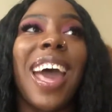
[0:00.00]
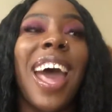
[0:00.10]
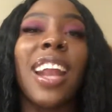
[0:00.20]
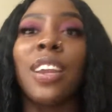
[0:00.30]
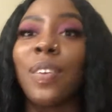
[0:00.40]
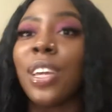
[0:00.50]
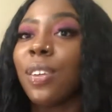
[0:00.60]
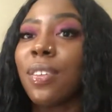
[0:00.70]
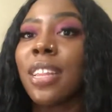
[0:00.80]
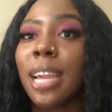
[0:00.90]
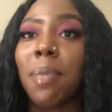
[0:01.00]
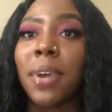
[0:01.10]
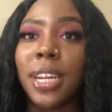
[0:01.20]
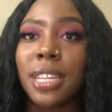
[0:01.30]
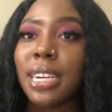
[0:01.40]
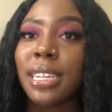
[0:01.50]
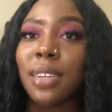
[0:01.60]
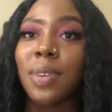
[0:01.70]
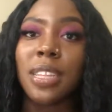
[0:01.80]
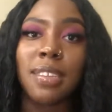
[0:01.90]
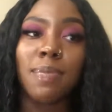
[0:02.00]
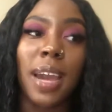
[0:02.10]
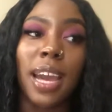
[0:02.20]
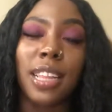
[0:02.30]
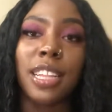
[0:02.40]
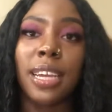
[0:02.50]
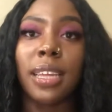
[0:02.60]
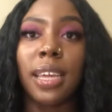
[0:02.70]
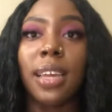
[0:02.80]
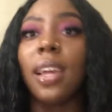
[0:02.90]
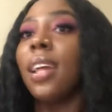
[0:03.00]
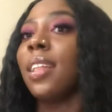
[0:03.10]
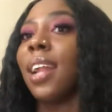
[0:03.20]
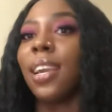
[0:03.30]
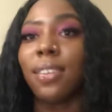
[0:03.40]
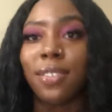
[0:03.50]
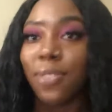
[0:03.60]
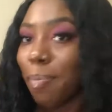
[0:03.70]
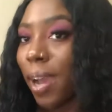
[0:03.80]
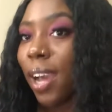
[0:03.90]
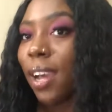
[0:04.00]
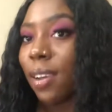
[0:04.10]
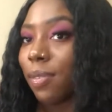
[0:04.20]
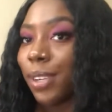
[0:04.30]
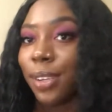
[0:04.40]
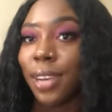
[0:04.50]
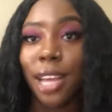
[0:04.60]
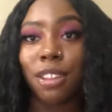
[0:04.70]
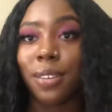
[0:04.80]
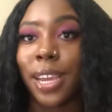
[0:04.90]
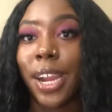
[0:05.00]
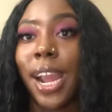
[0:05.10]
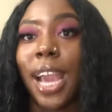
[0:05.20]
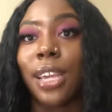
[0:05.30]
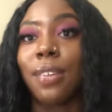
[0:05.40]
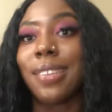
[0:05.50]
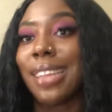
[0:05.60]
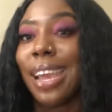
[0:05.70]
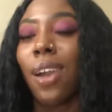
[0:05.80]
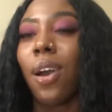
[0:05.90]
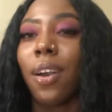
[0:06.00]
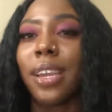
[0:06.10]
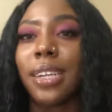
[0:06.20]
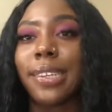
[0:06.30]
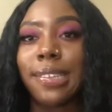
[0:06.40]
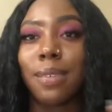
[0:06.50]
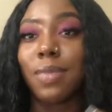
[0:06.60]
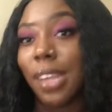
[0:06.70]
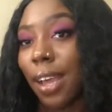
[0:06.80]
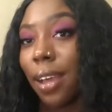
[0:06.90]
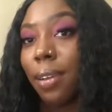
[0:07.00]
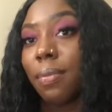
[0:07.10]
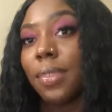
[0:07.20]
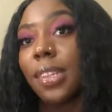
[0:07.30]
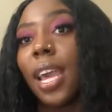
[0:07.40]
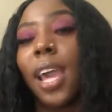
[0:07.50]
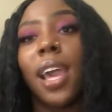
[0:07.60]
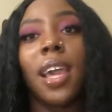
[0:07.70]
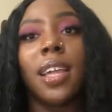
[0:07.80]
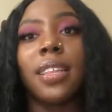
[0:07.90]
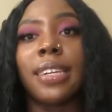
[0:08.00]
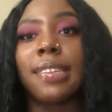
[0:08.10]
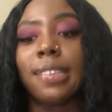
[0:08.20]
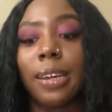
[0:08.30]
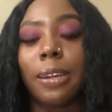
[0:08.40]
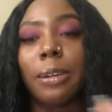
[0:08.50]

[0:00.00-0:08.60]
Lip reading: I do use Shea Butter Jelly, which is my jelly that I use for my real natural hair. I use that on here sometimes, just